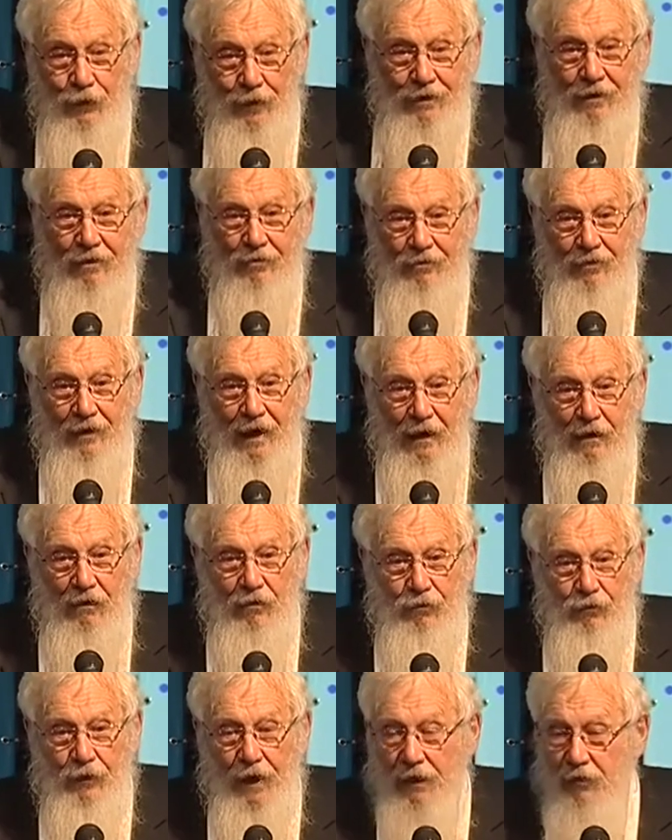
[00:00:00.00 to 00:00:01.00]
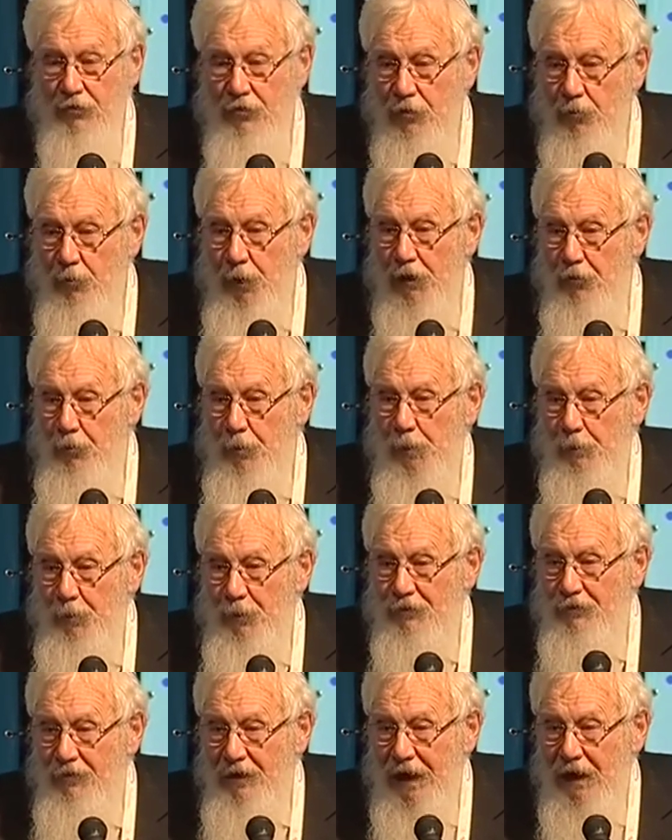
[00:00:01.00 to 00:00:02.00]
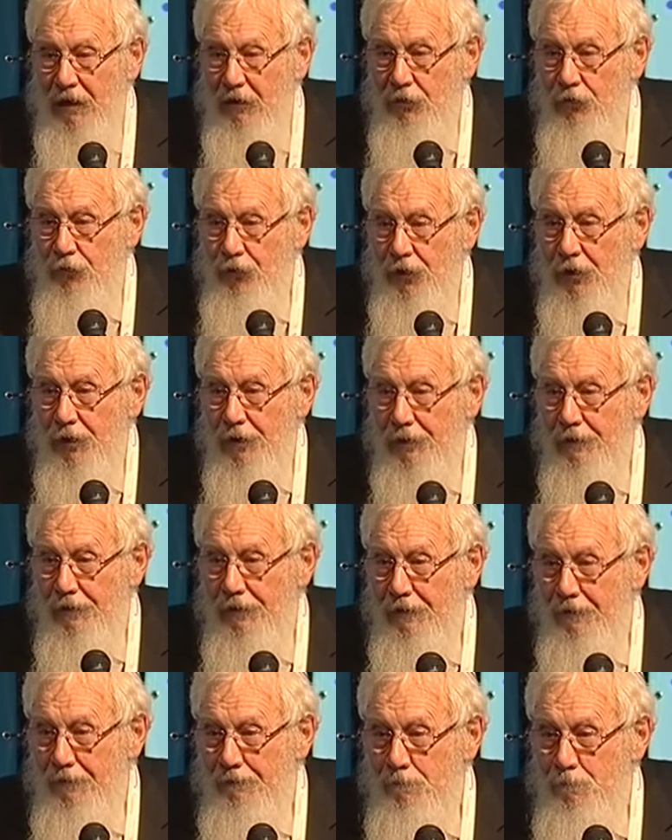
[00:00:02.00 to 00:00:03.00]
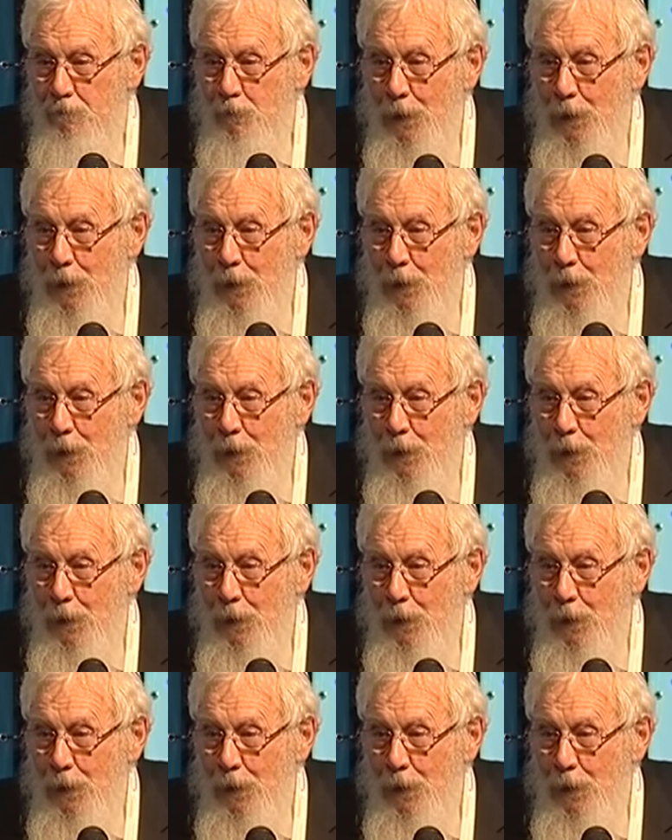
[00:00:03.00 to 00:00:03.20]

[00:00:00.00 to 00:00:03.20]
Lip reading: for dissatisfaction. It makes people satisfied, yeah?